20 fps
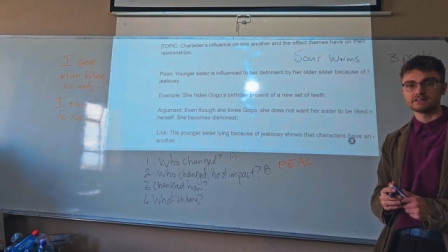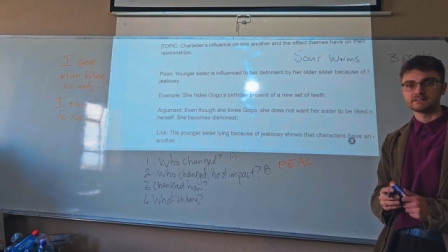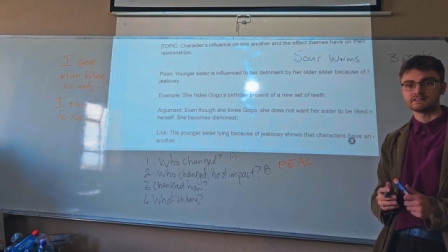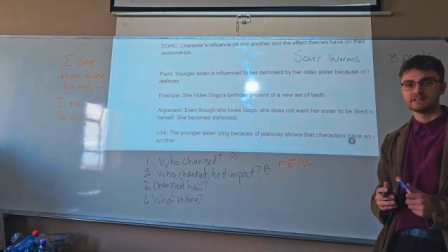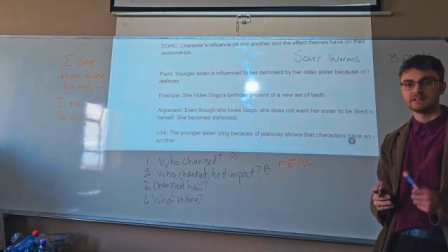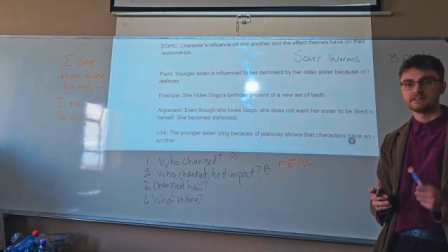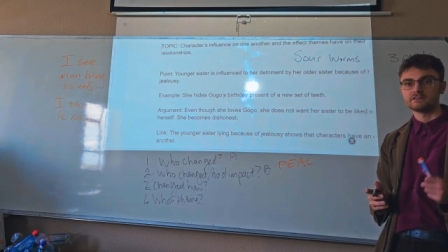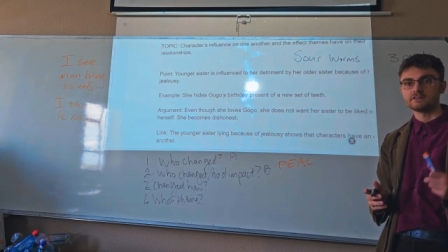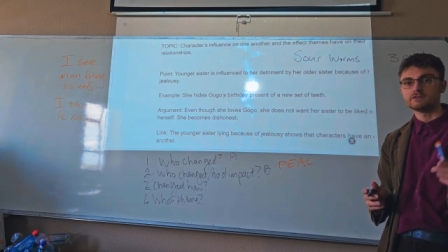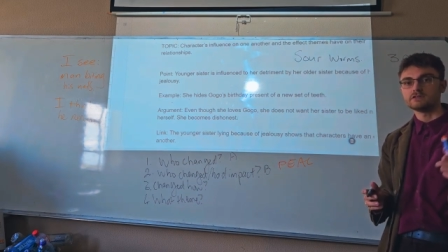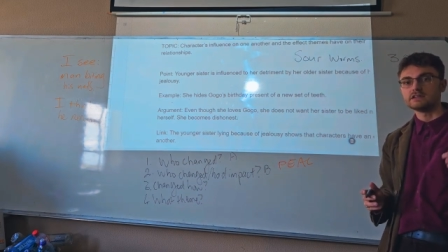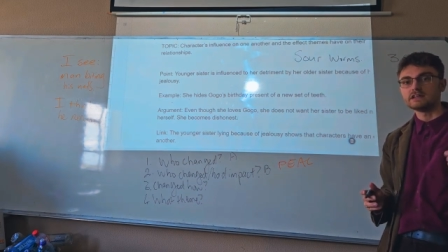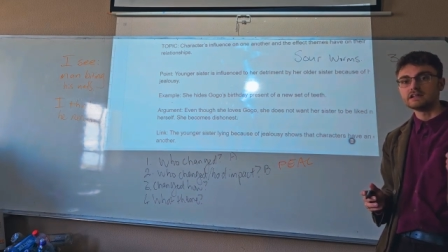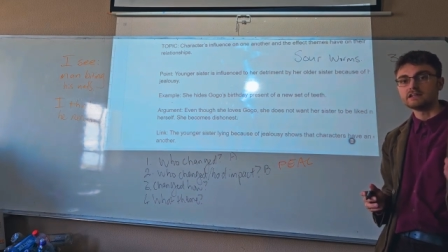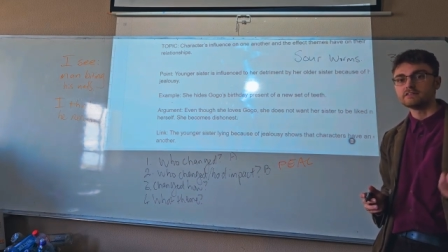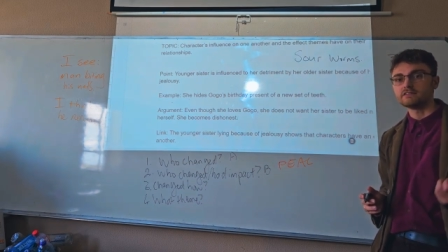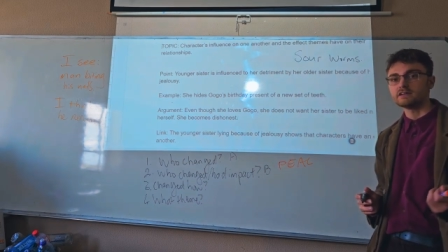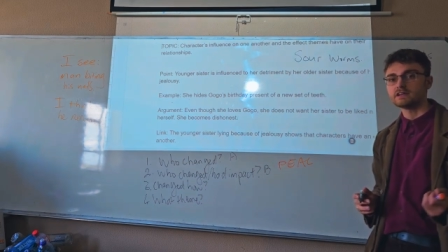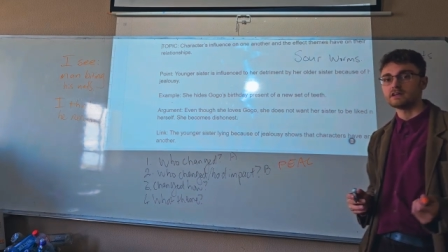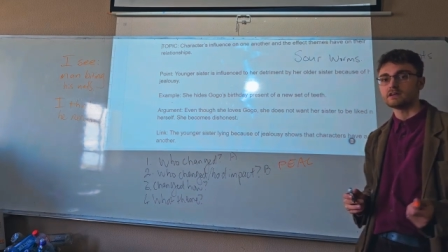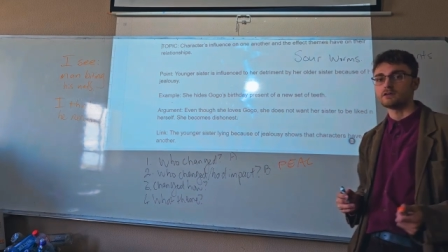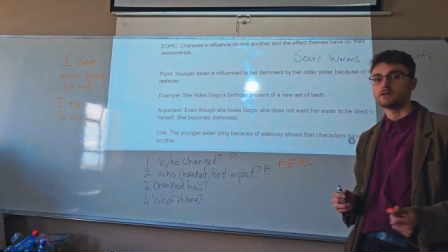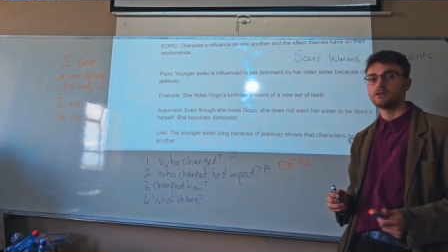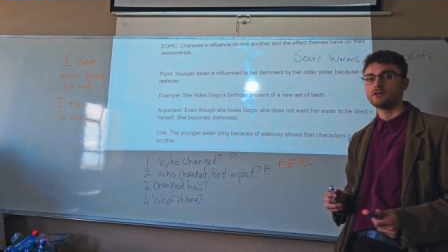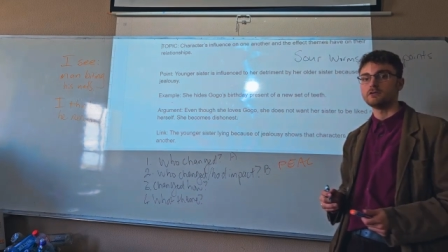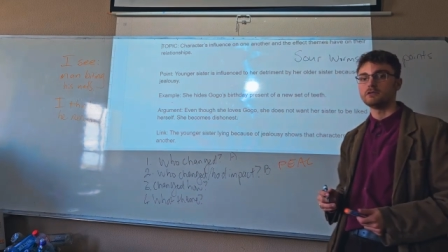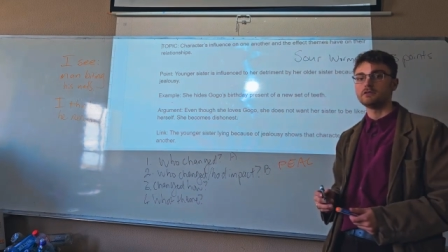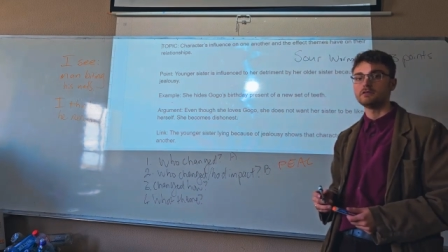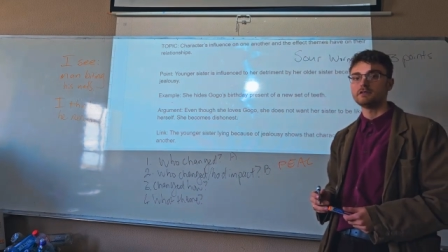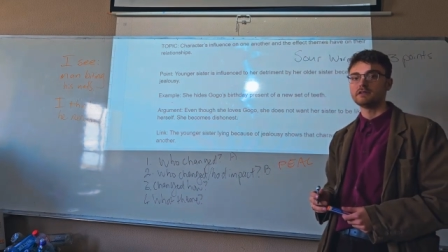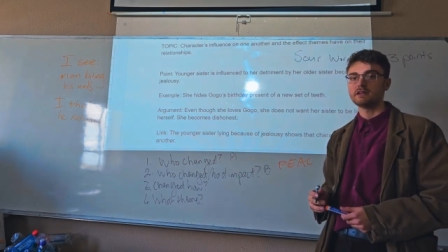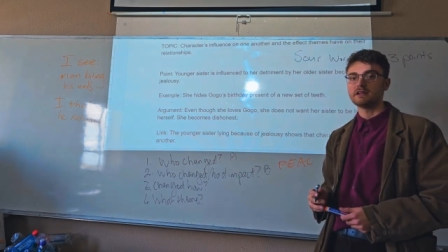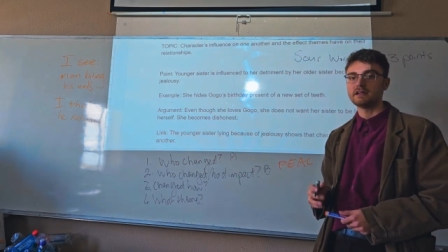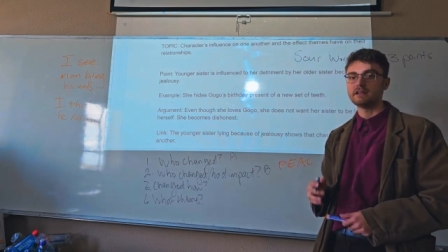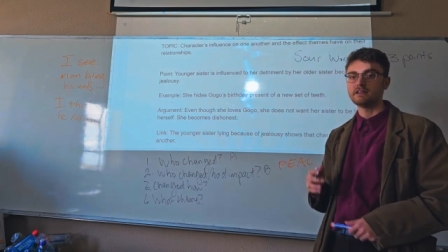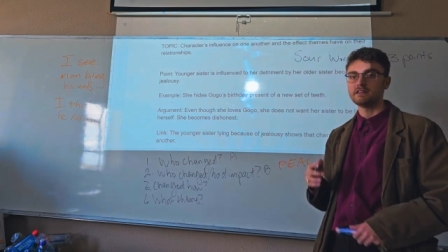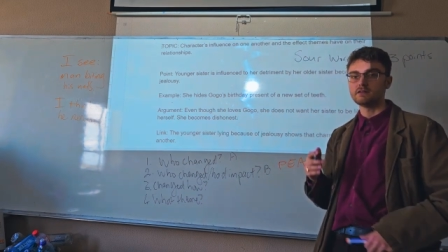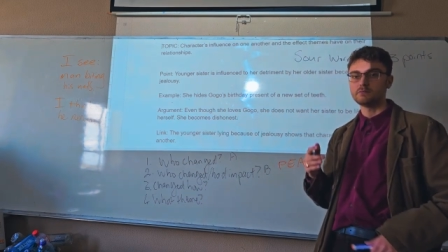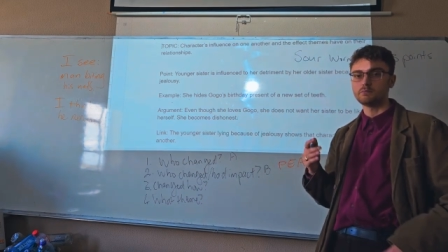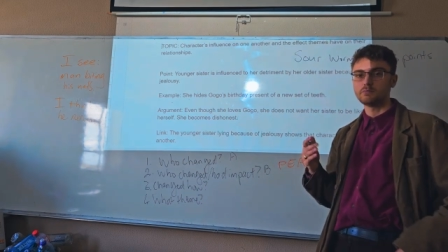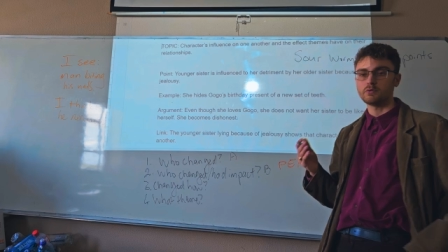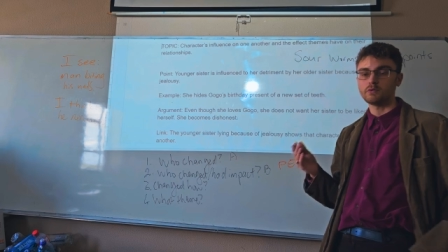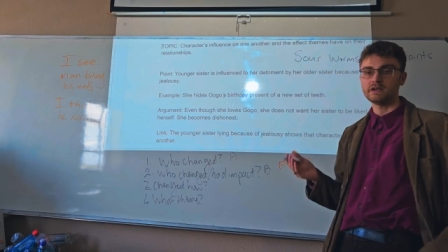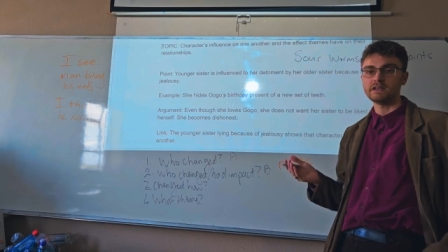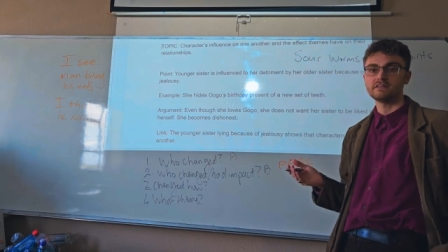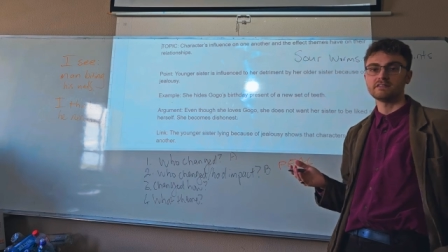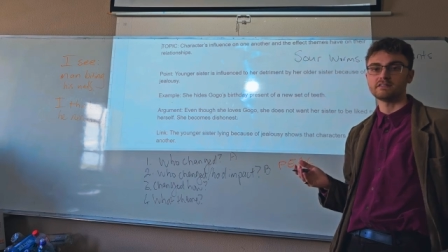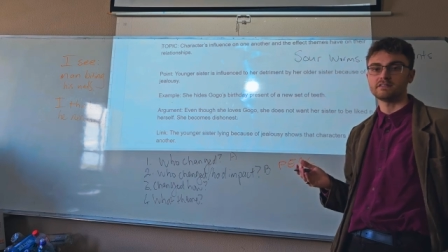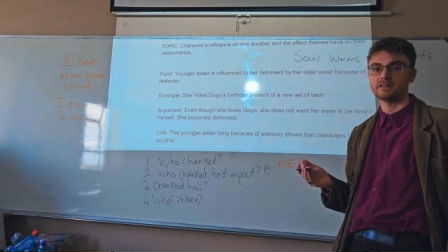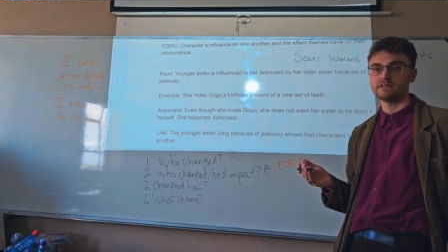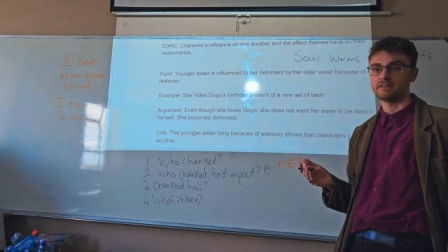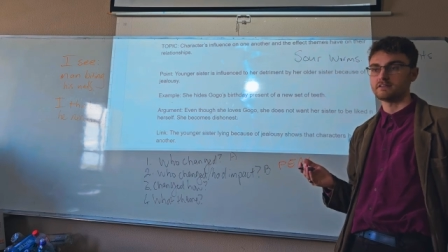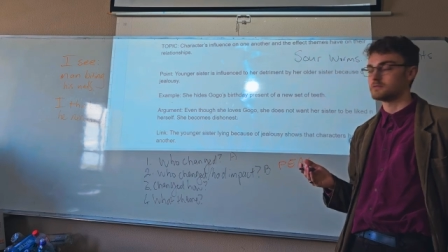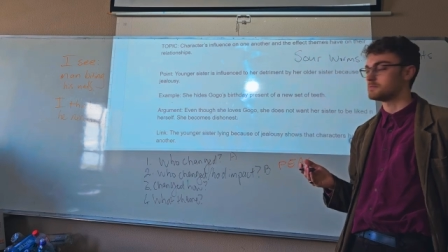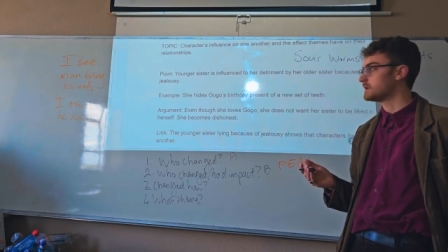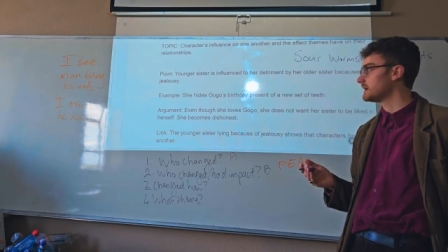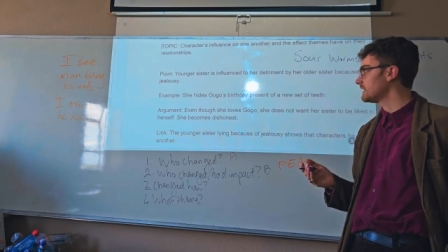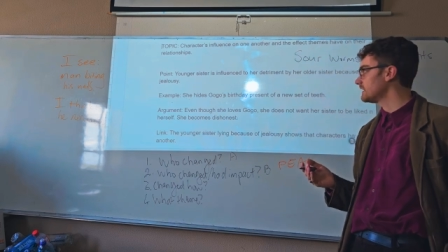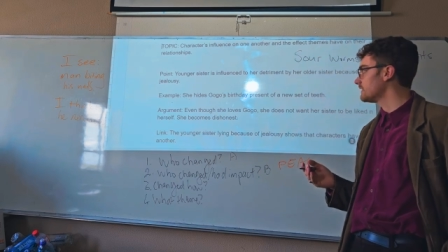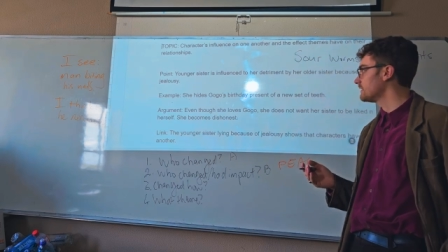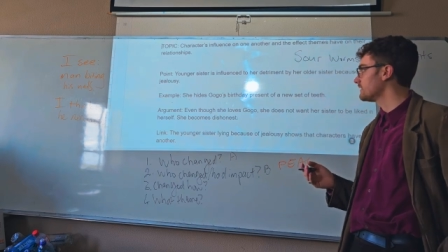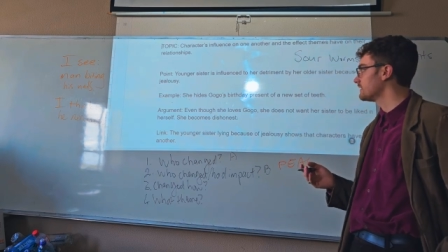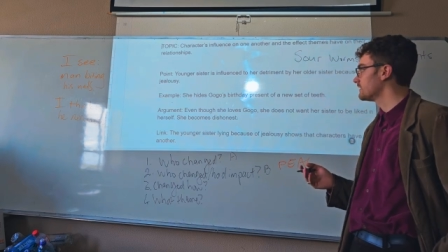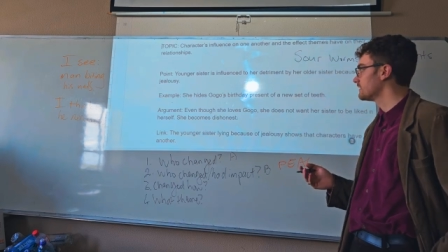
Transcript: that you need to include in the point that you're making.